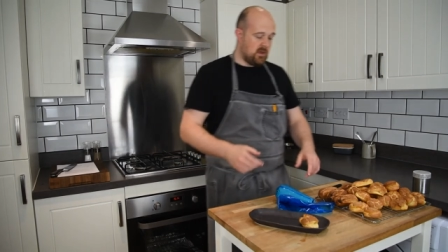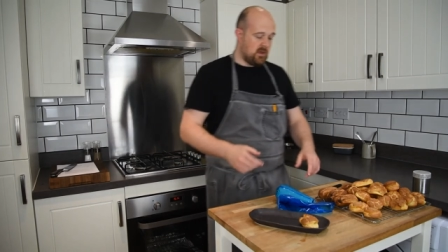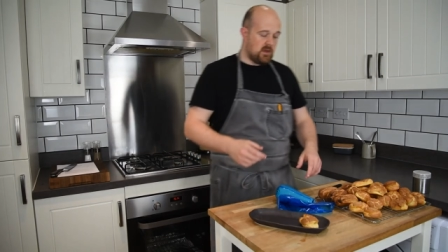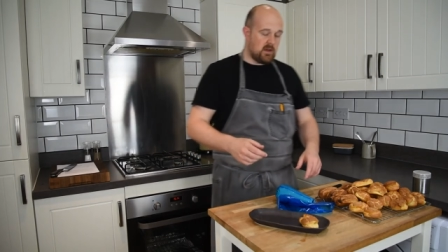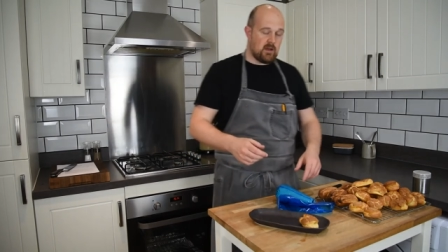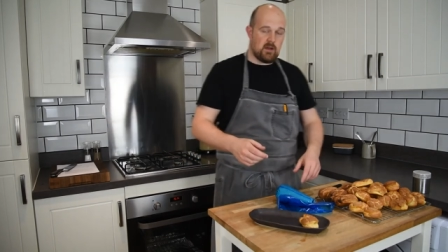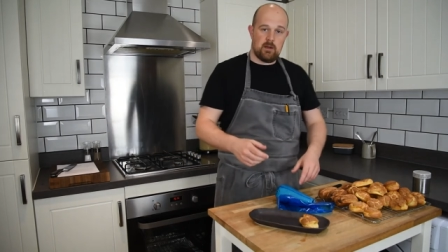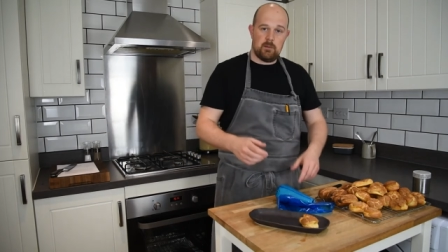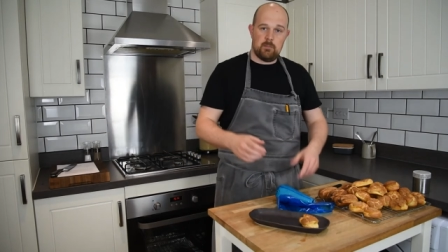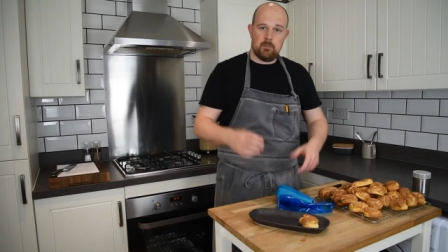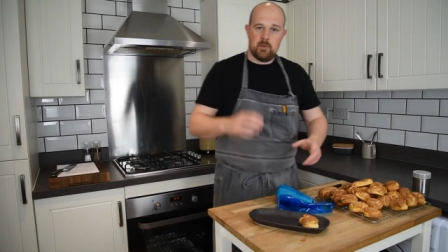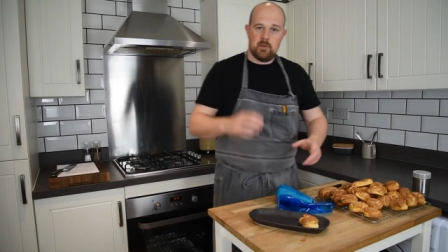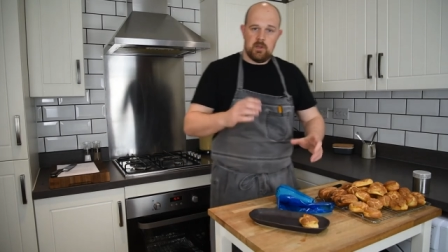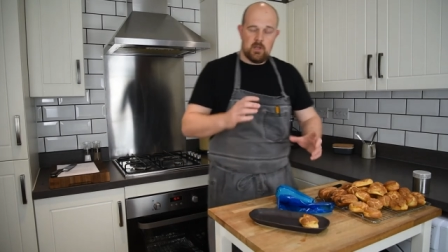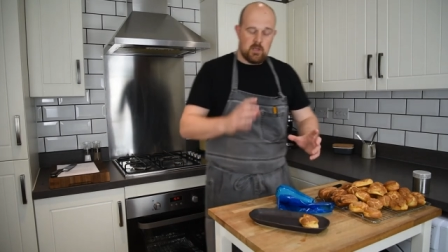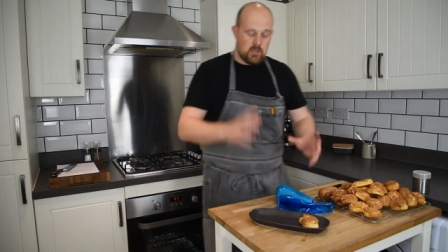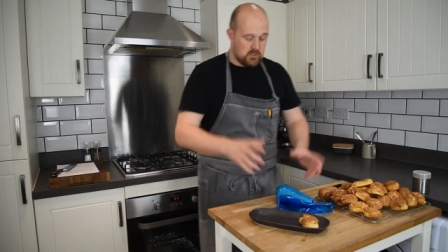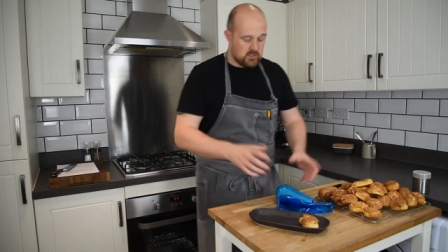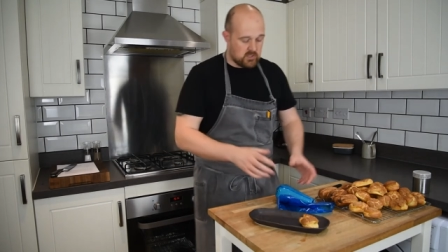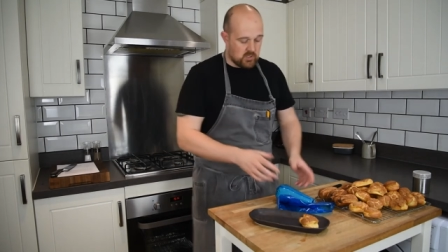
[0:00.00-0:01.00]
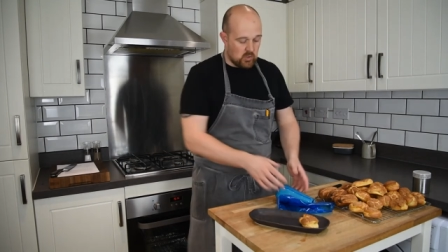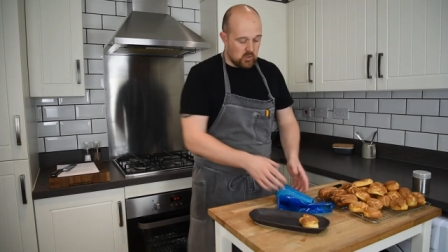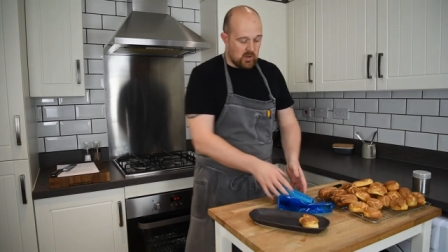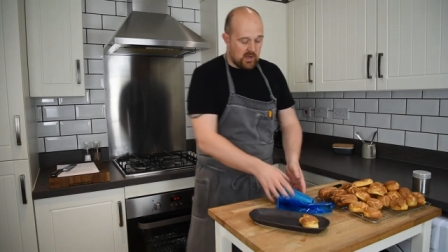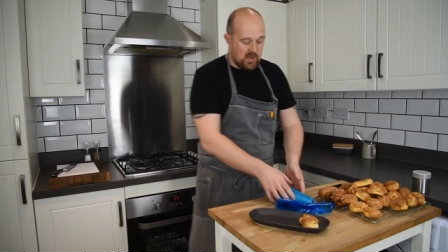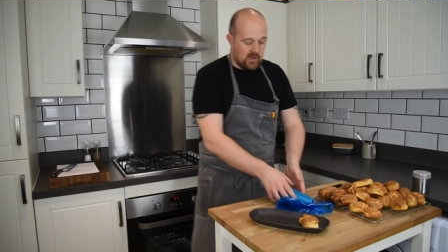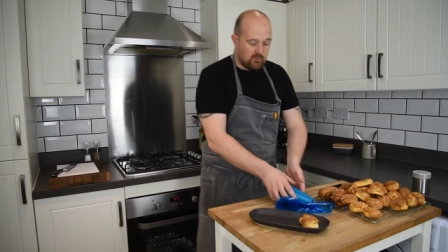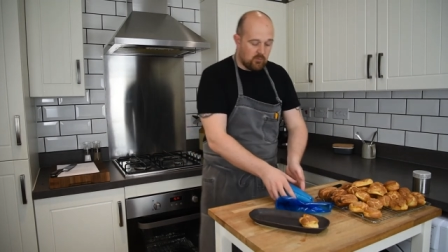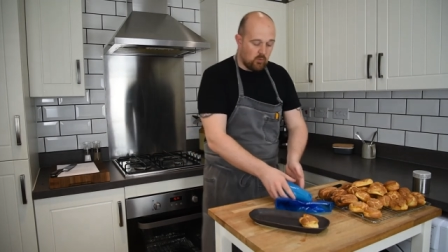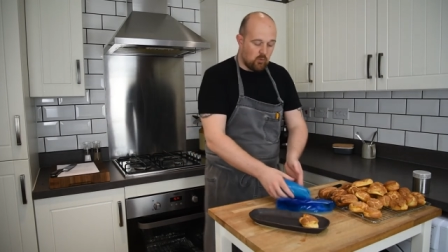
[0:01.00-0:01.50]
Um, so
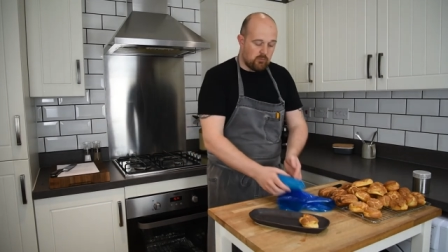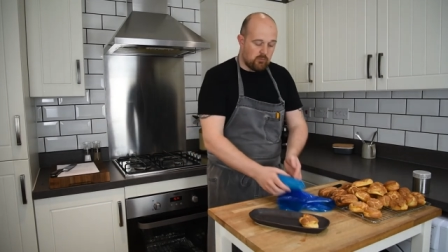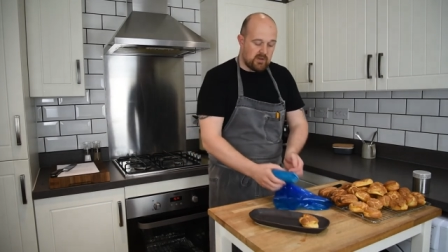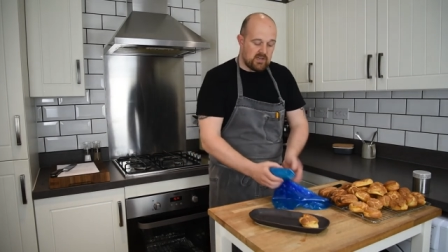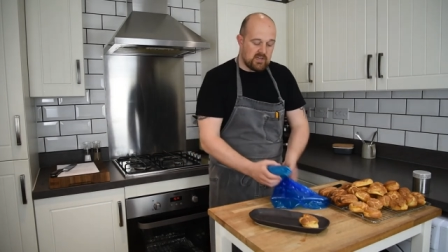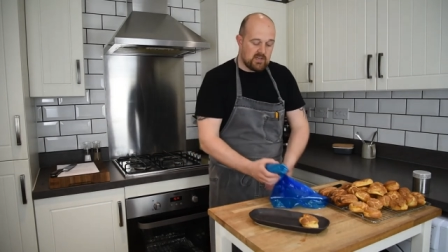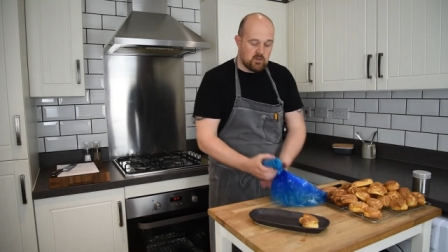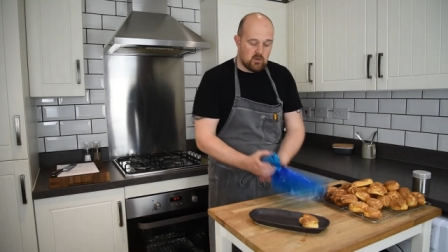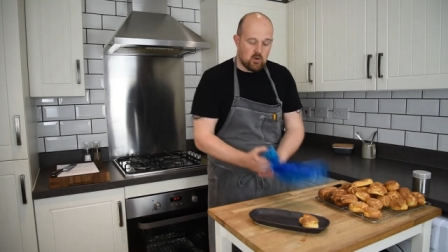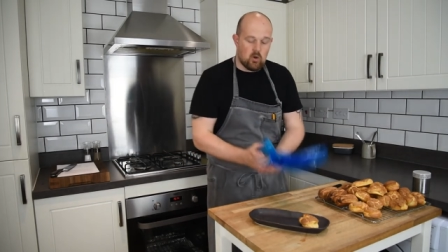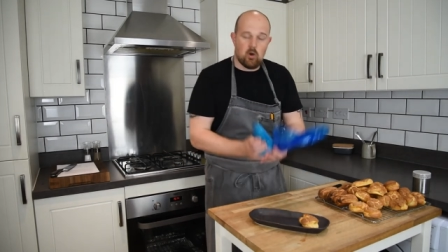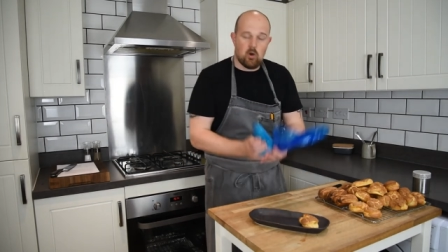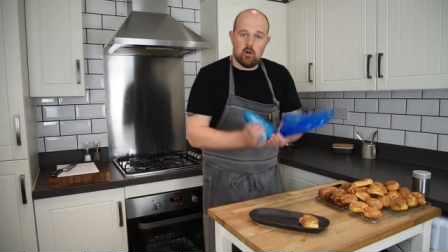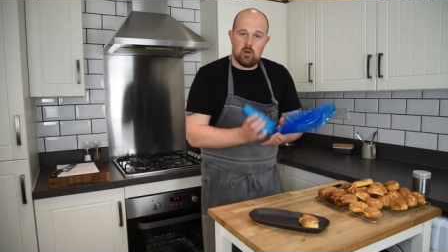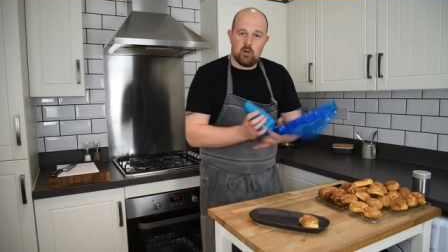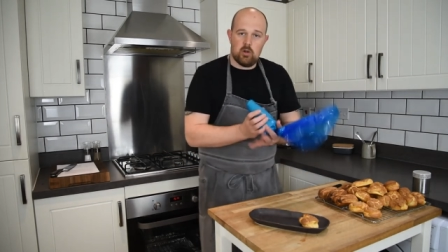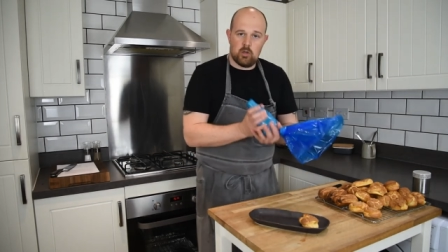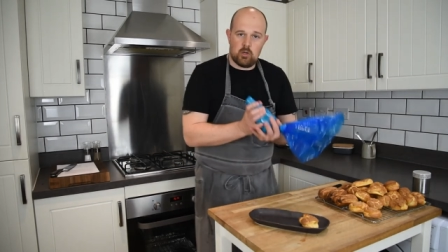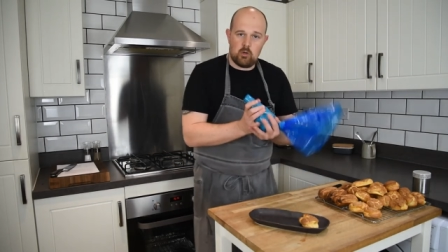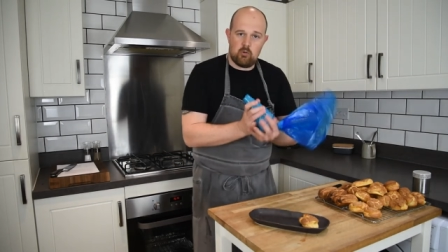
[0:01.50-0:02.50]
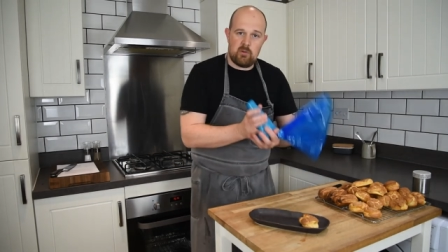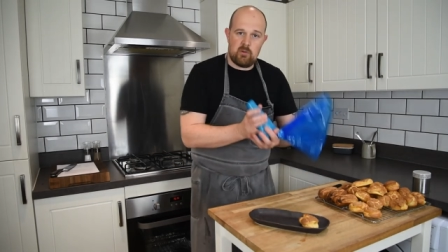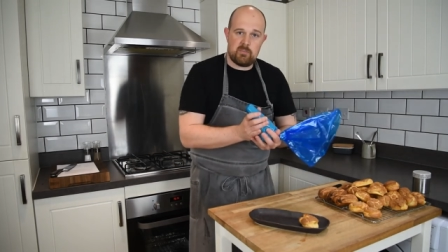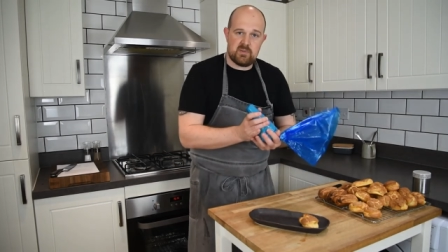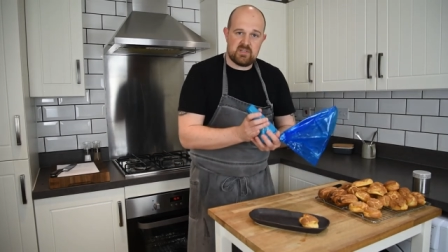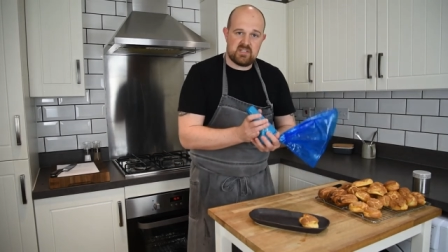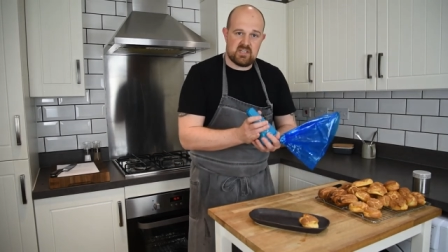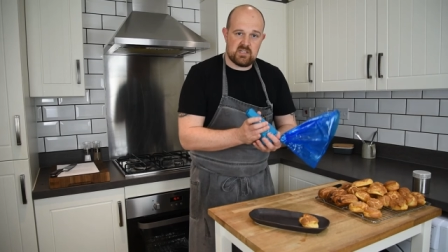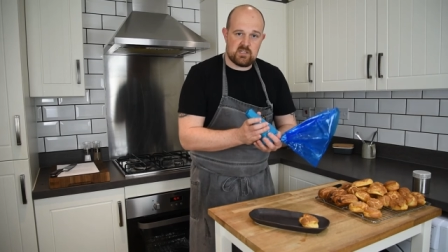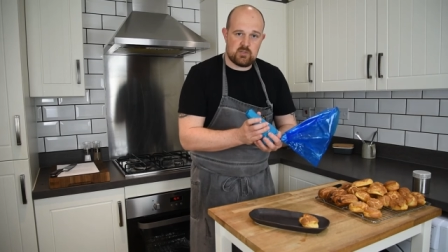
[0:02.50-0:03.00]
I've already got a creme
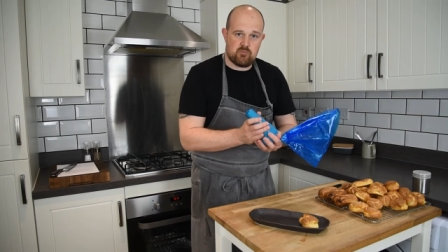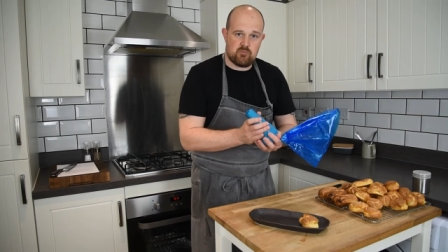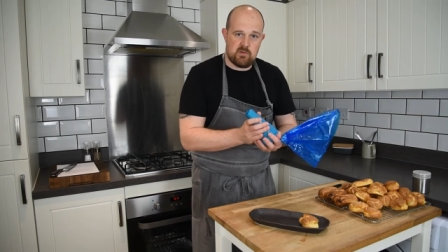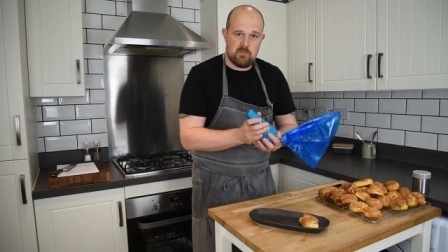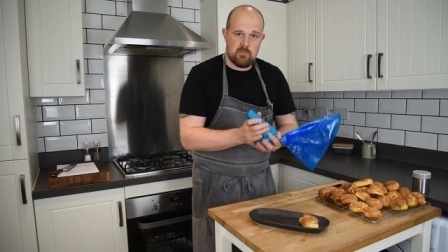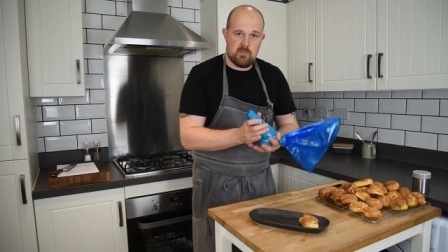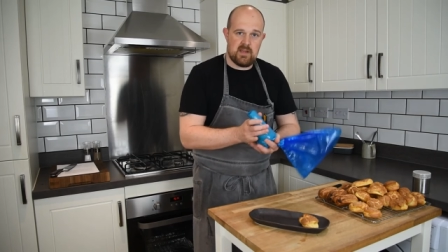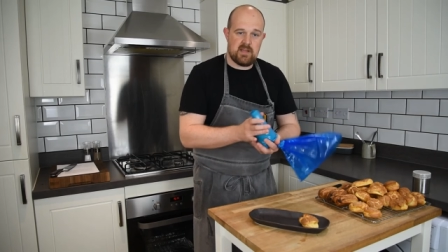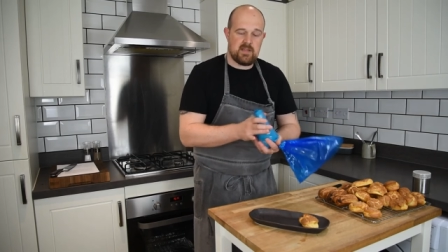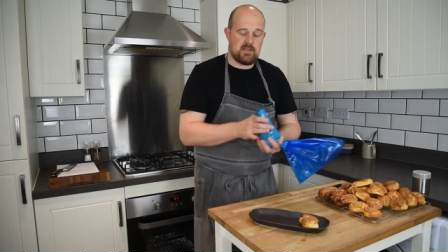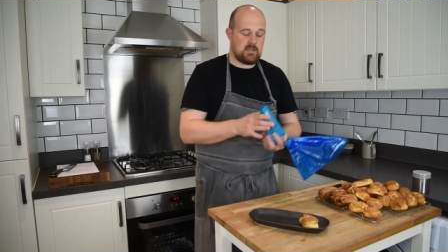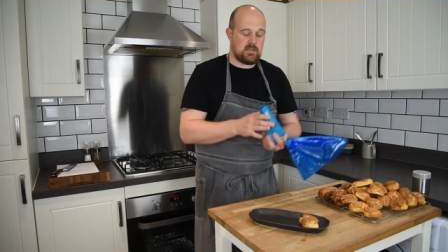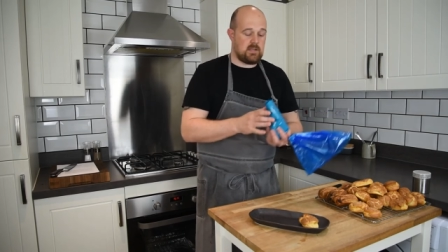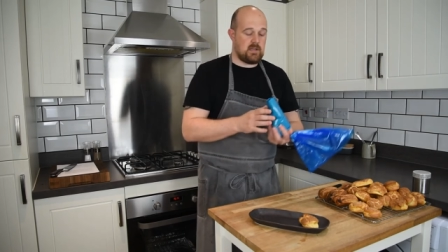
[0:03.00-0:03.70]
patisserie made.